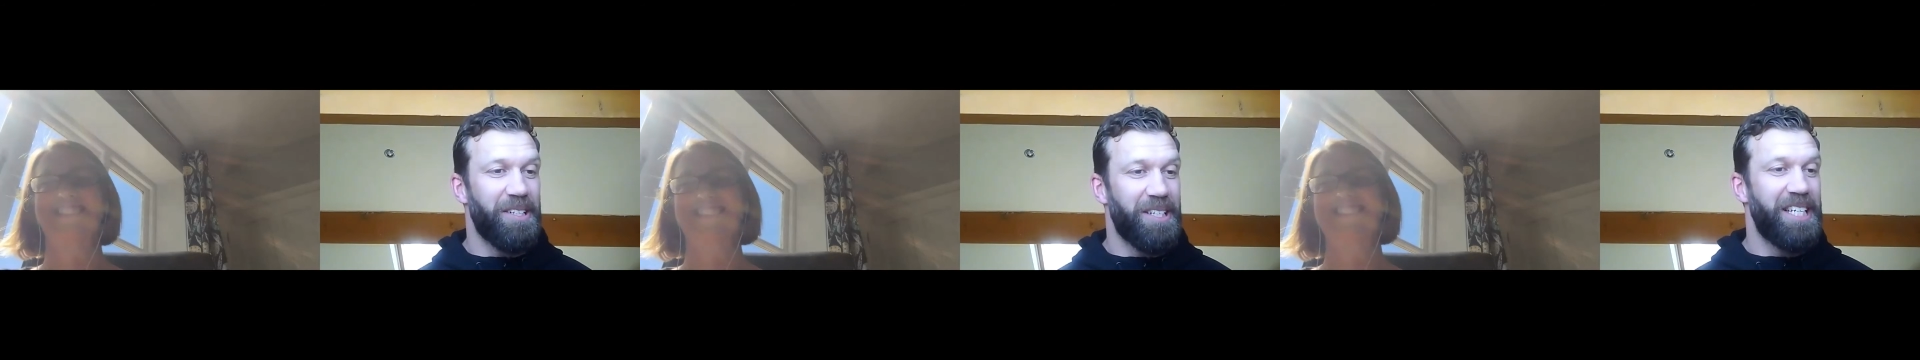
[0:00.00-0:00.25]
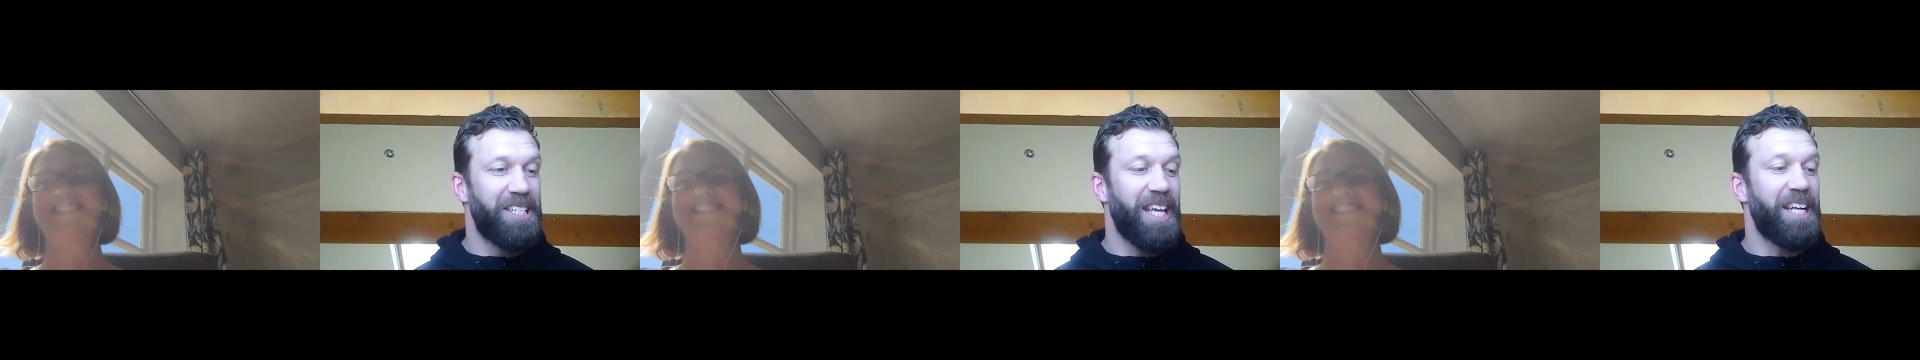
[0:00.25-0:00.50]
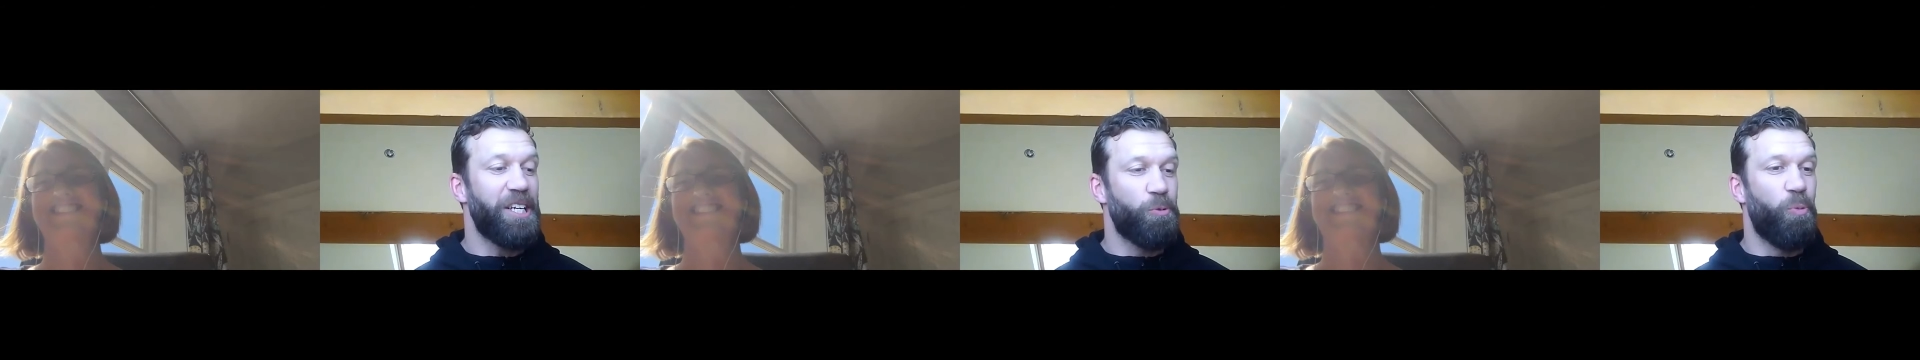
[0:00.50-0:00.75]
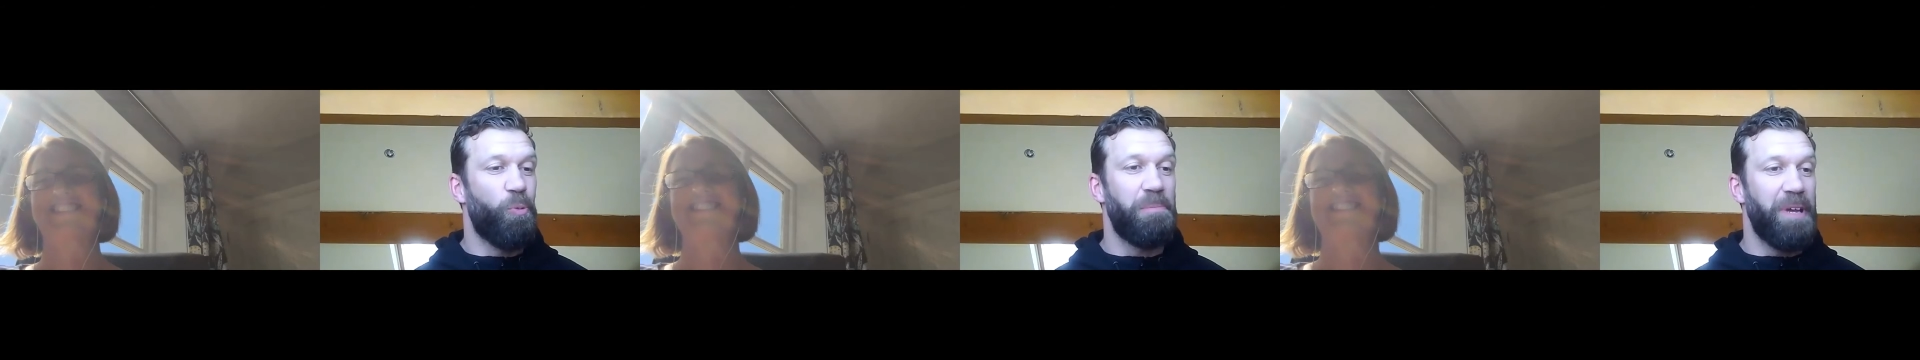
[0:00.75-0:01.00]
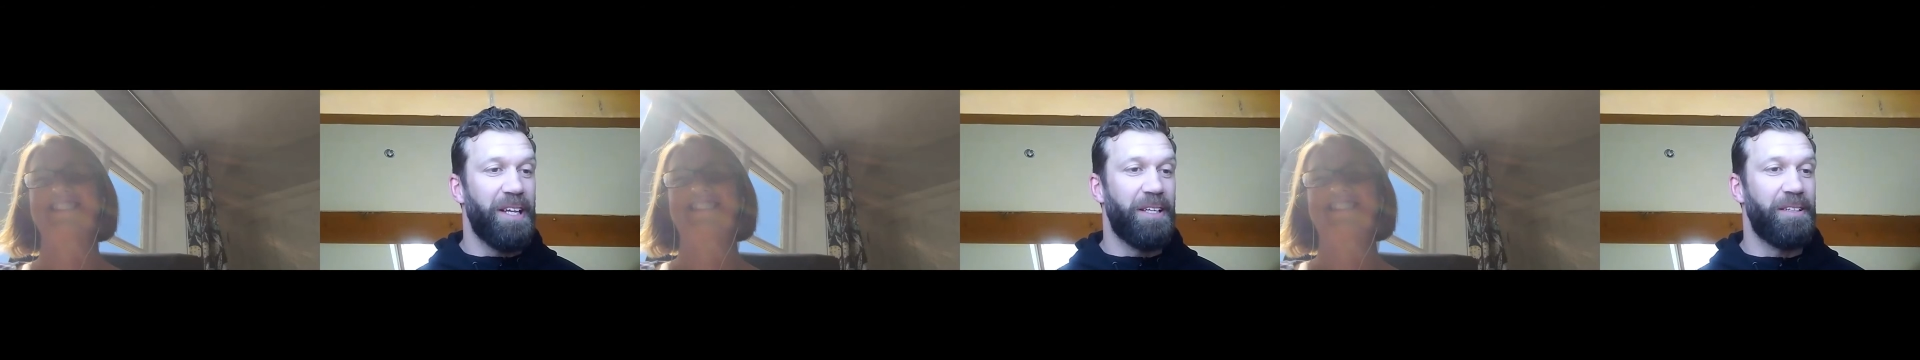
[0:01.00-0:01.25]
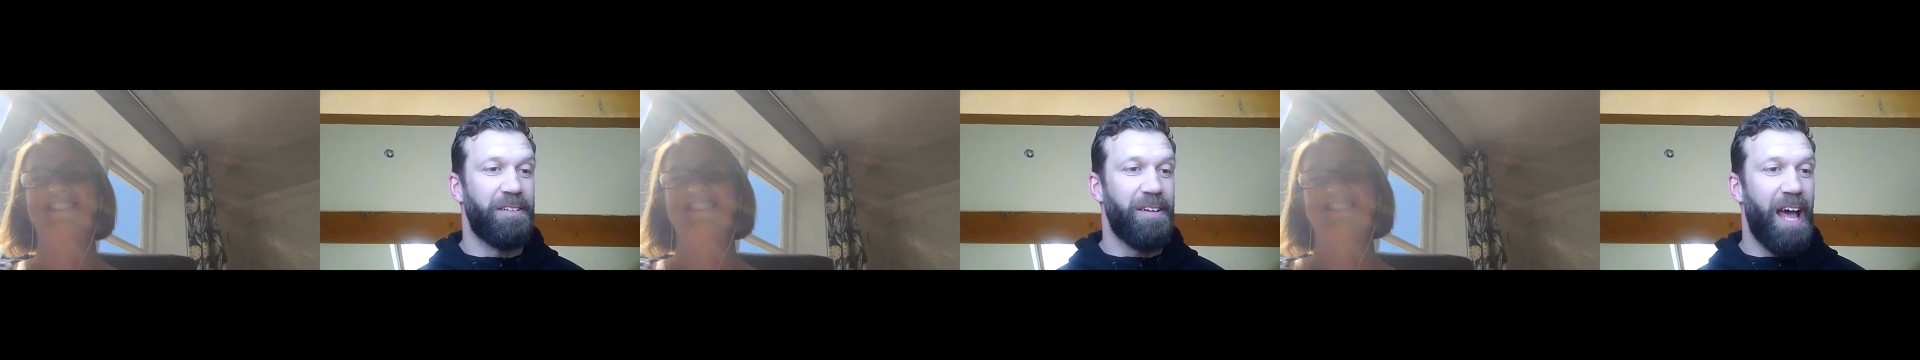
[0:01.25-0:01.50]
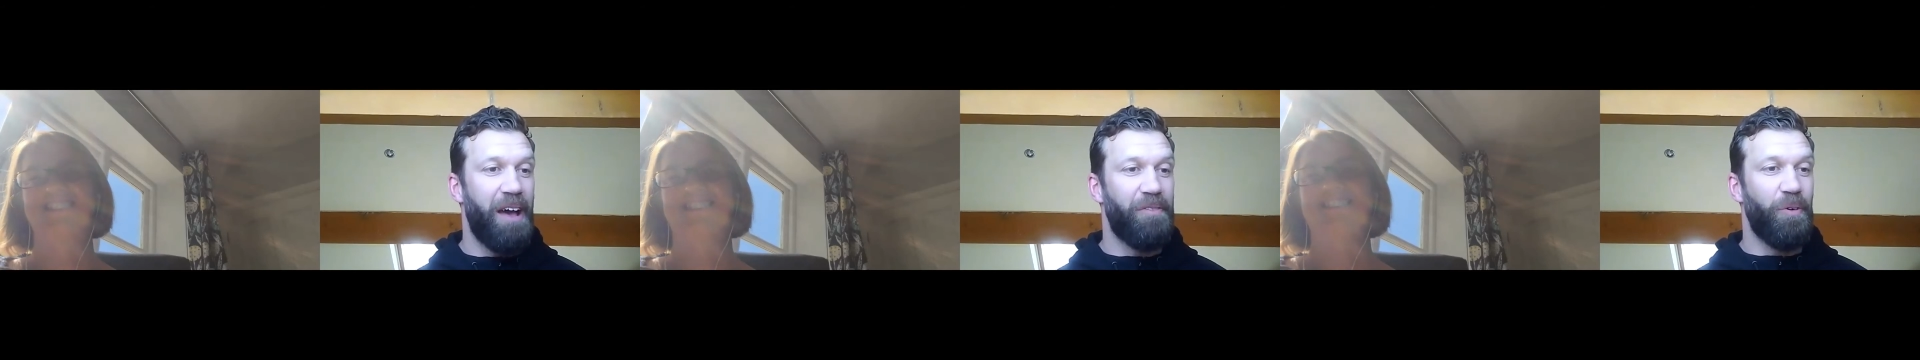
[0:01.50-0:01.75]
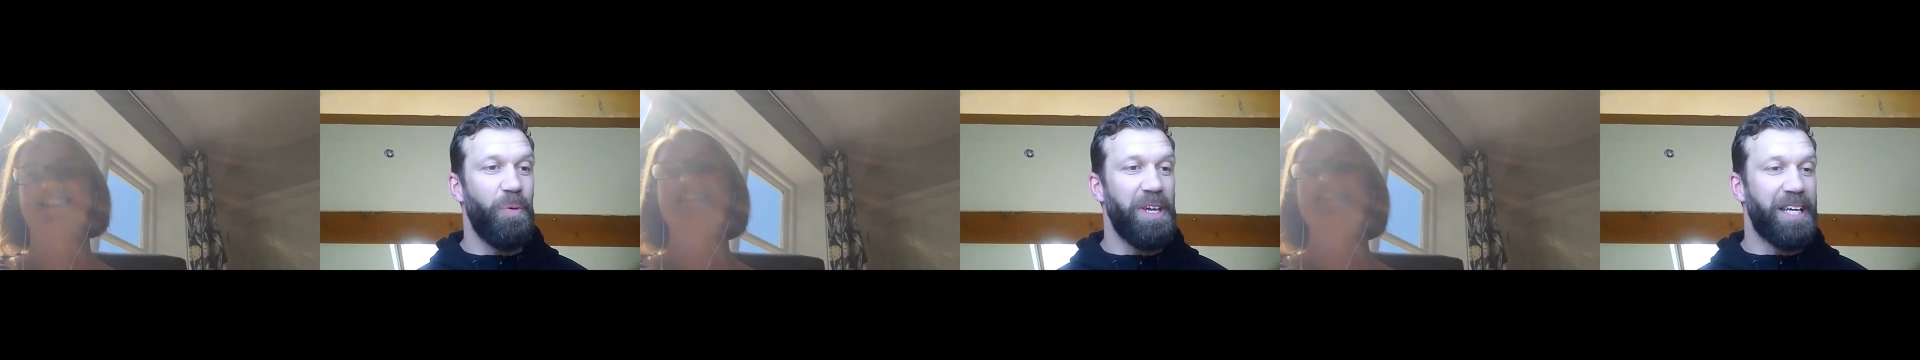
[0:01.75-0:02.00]
Like I said, it's one meal out of a
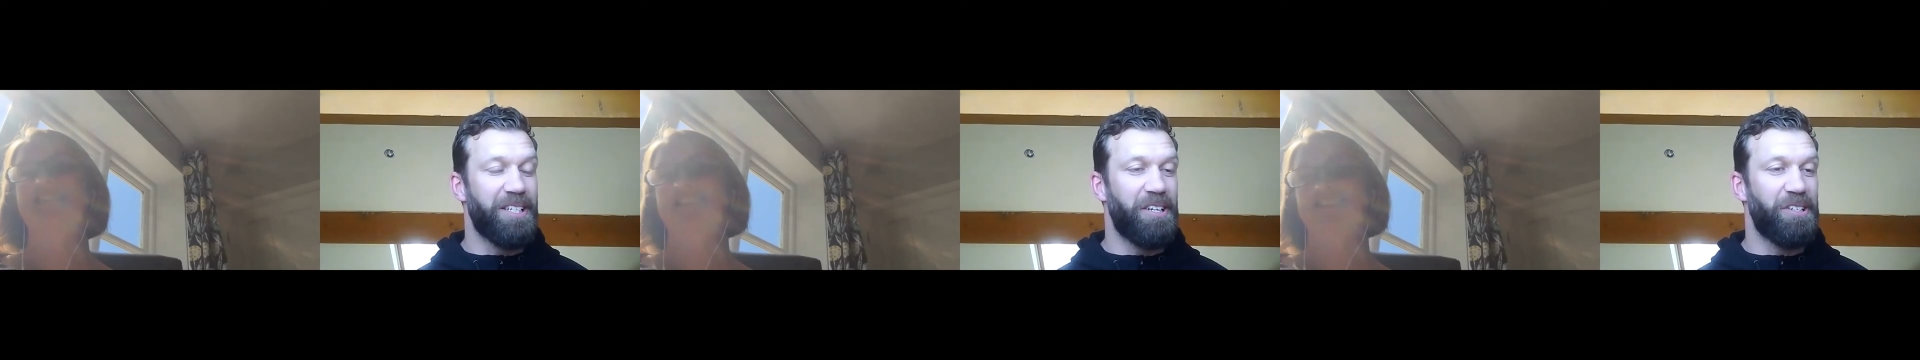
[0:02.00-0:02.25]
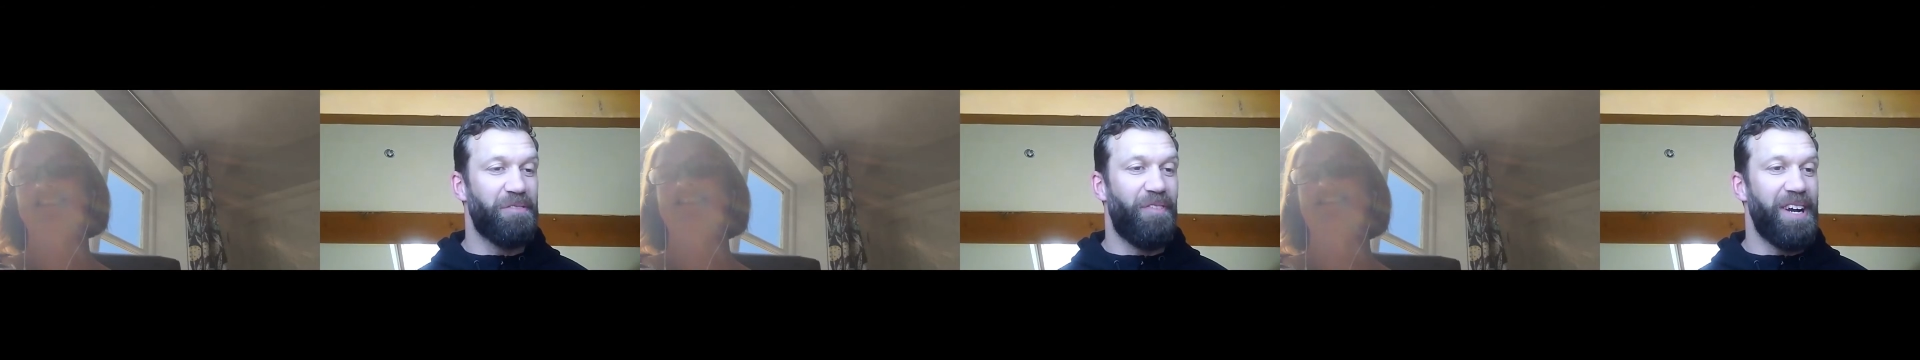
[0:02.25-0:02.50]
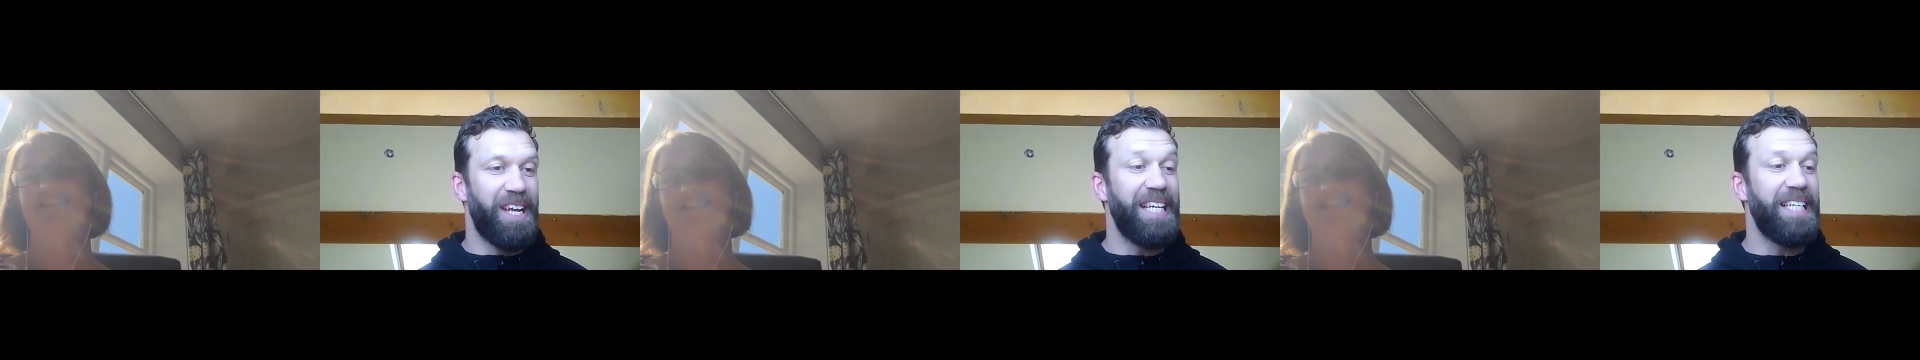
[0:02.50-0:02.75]
week. So it's very easy